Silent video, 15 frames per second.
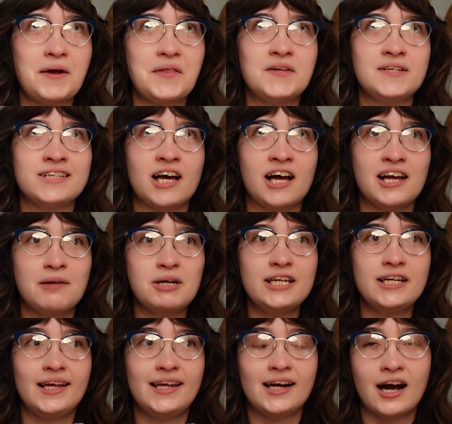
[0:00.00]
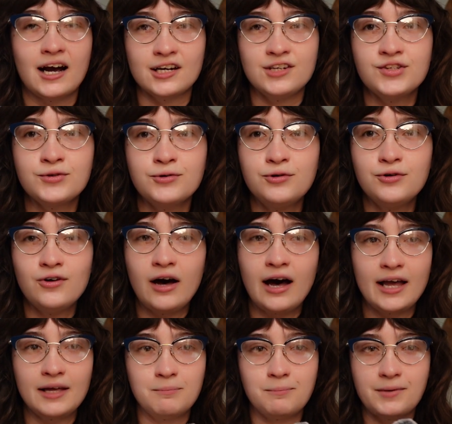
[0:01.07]
By the time I hit high school,
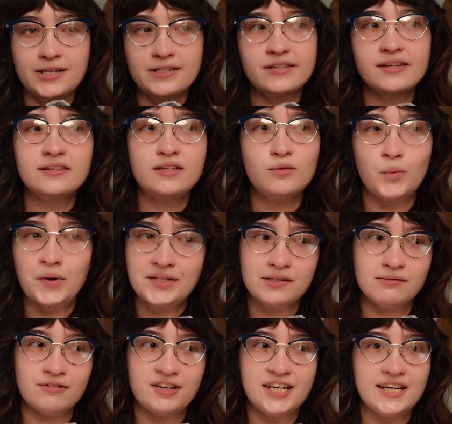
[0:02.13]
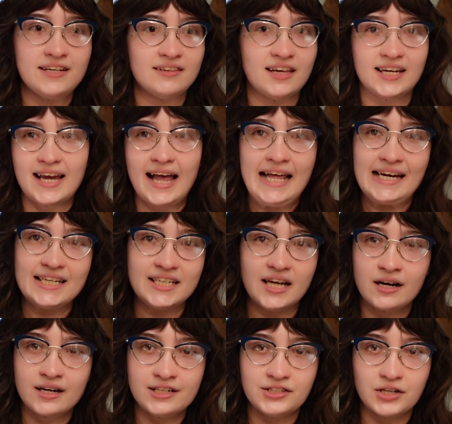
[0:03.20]
I basically wasn't reading like any
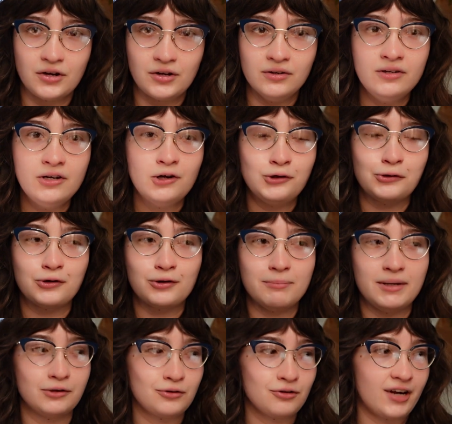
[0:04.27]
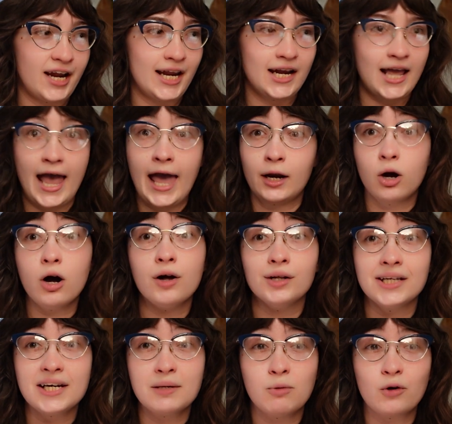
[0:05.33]
young adult or middle grade at
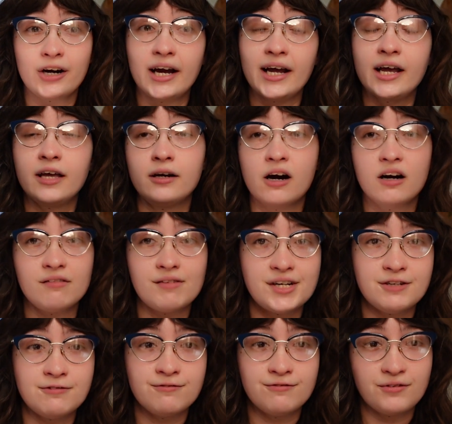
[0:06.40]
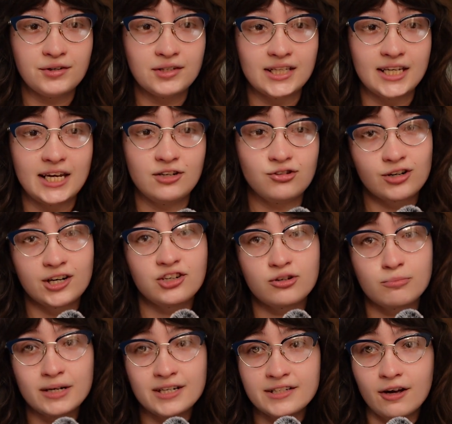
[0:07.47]
all anymore. I had already fully
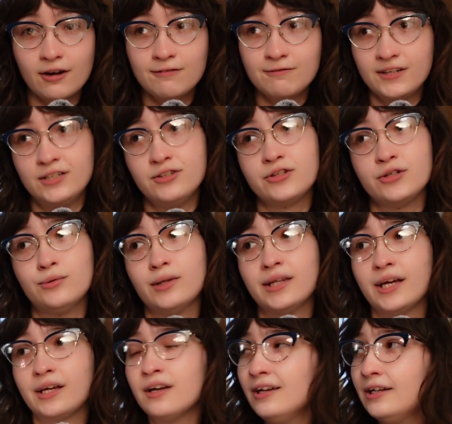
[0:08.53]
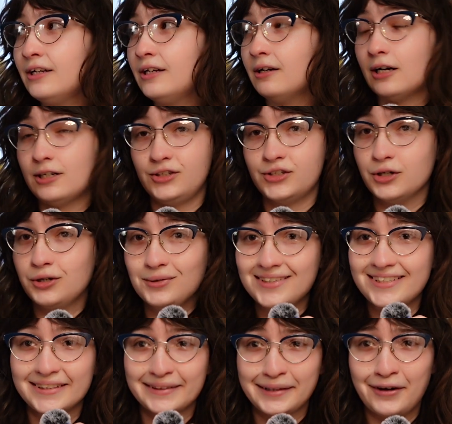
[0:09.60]
entrenched myself into like
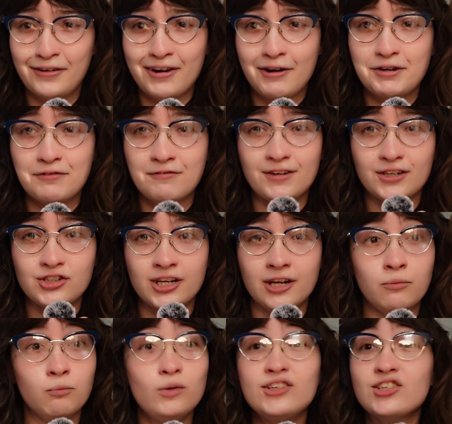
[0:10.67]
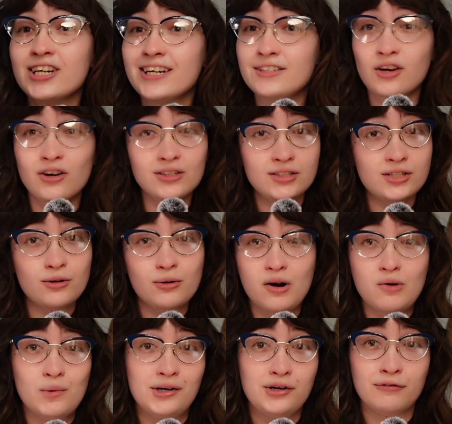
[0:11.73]
adult literary fiction, which is also
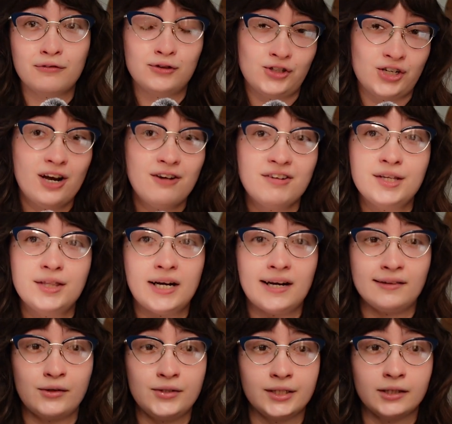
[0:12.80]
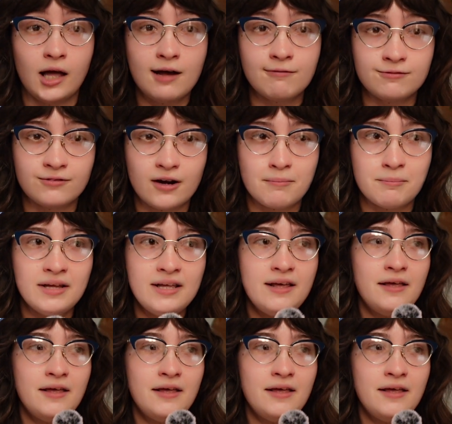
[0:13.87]
a wonderful genre that I learned a lot from,